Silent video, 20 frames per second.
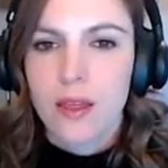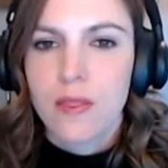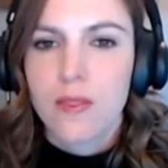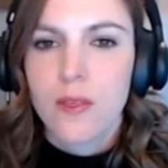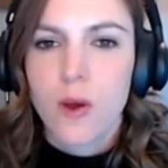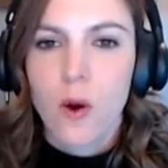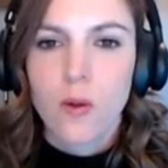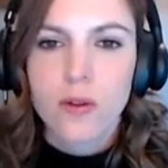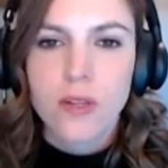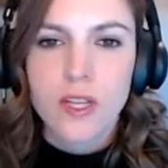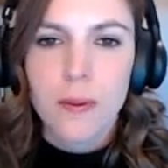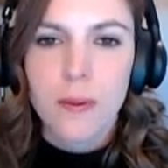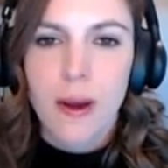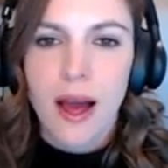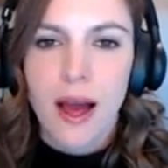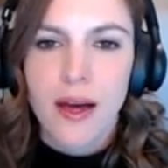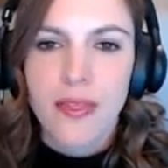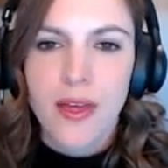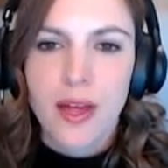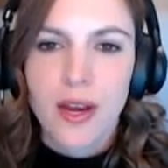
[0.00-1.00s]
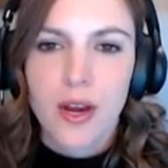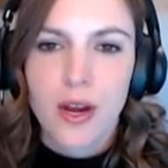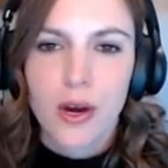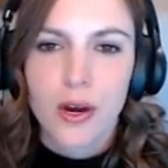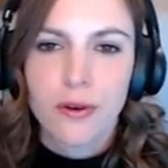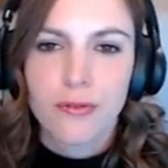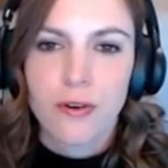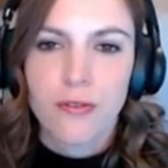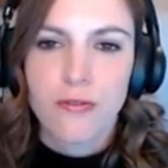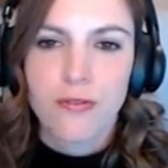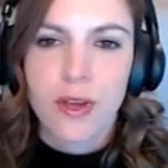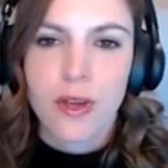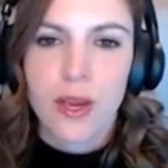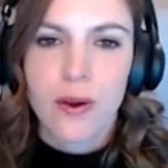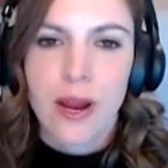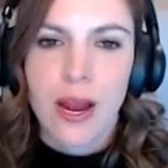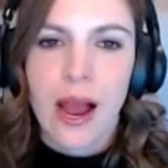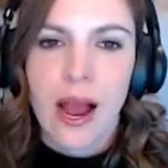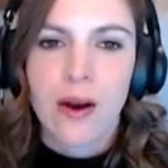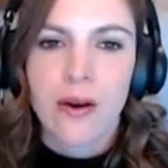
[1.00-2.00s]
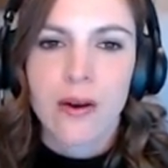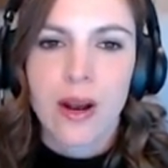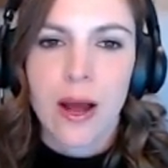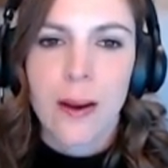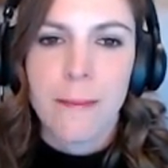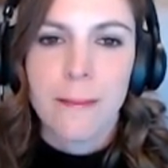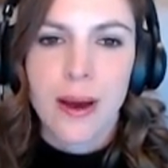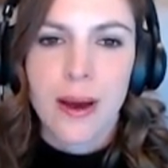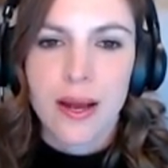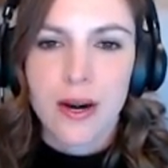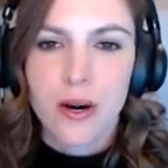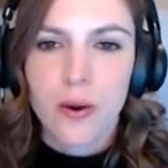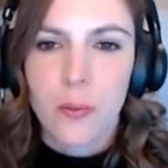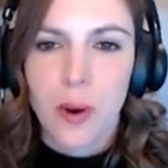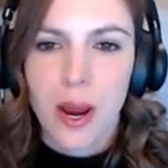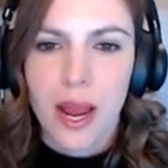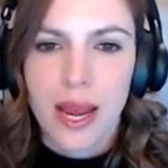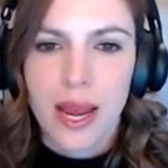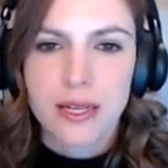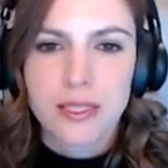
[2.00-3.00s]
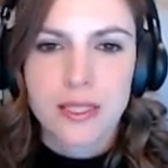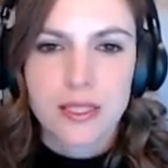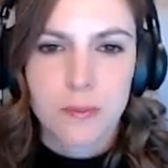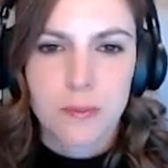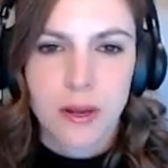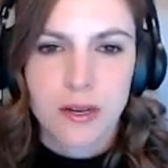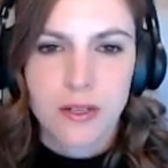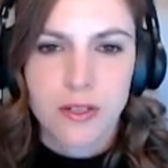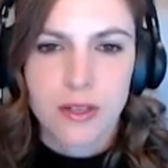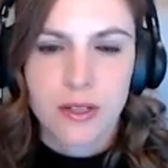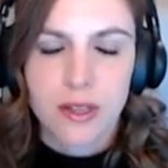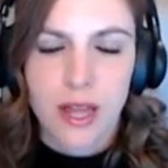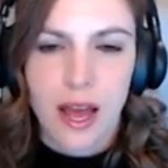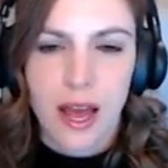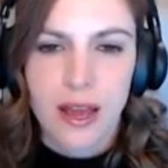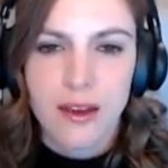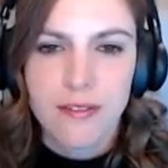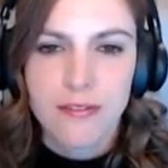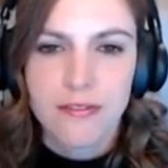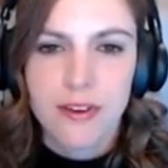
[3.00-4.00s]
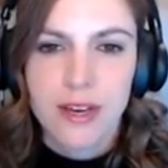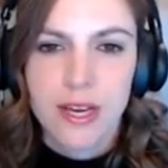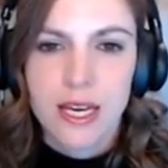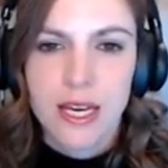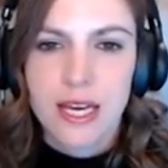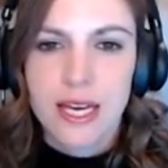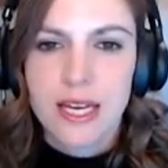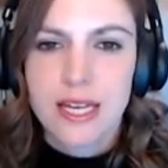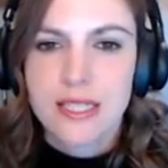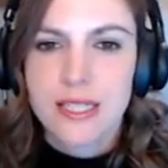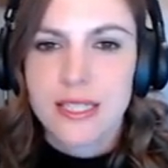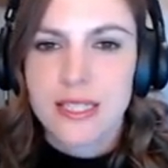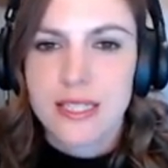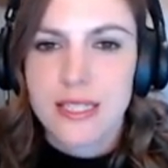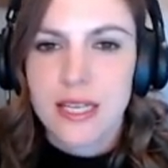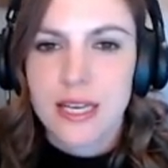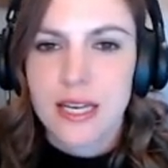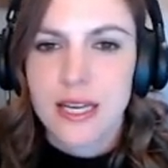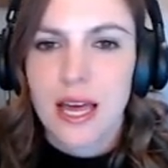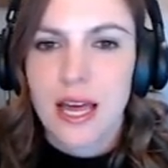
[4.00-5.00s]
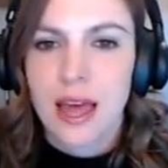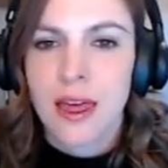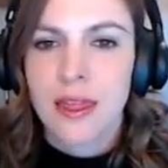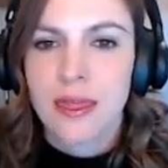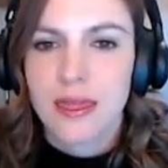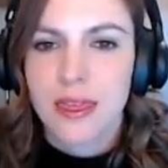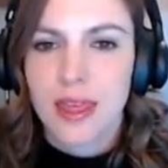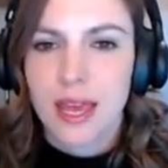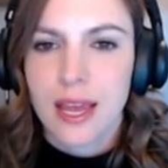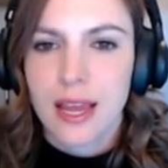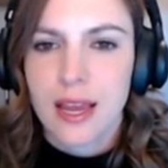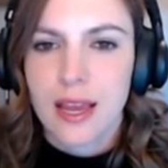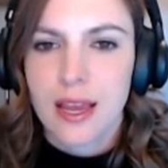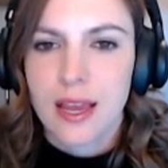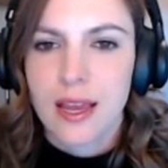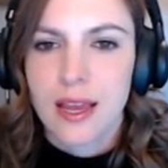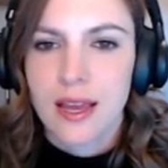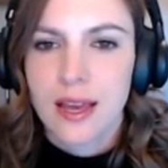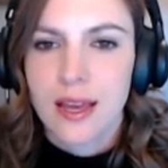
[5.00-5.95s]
The only path I know for figuring out a better way to spend your life is to sit and think.